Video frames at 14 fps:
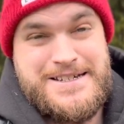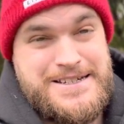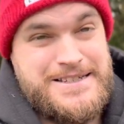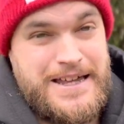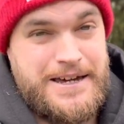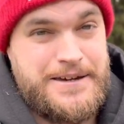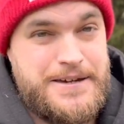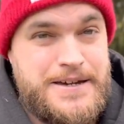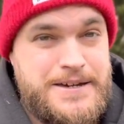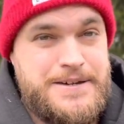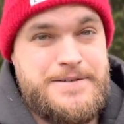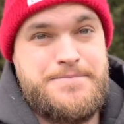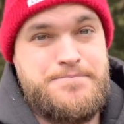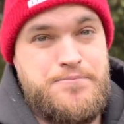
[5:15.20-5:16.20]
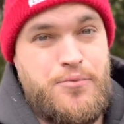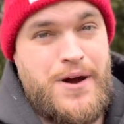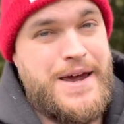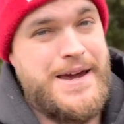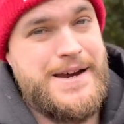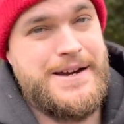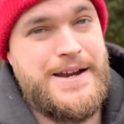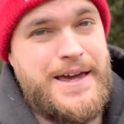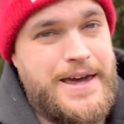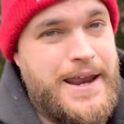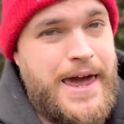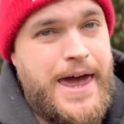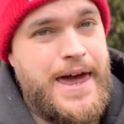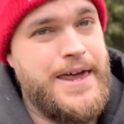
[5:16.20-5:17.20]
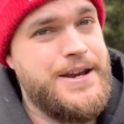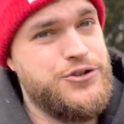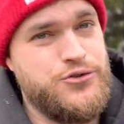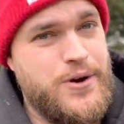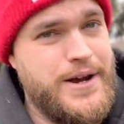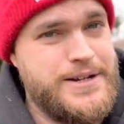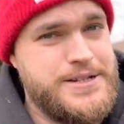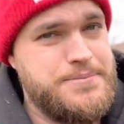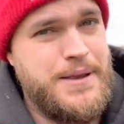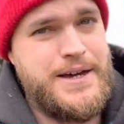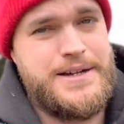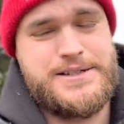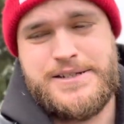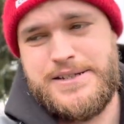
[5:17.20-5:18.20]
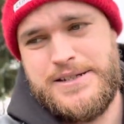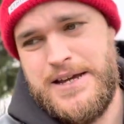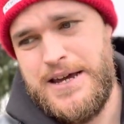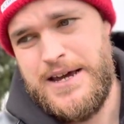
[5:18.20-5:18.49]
like brain and head transplants.